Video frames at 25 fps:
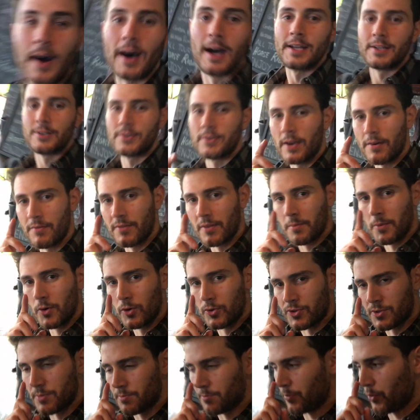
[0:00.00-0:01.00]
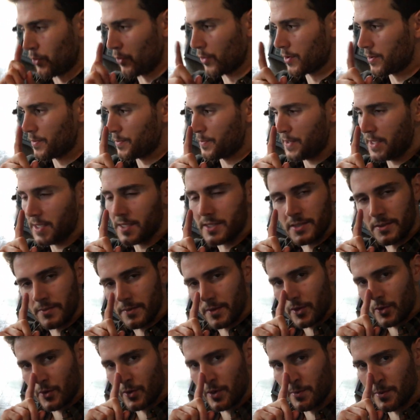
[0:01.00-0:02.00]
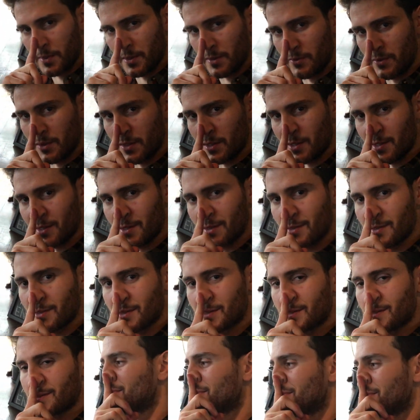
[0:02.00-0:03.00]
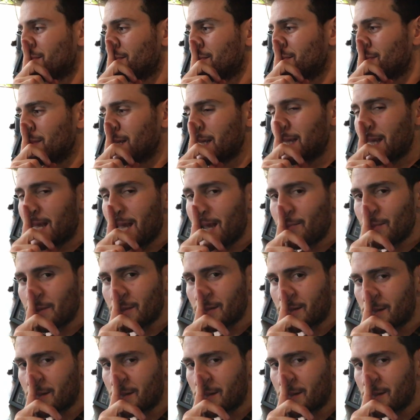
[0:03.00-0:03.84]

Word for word: I do have the most important piece of equipment, which is my camera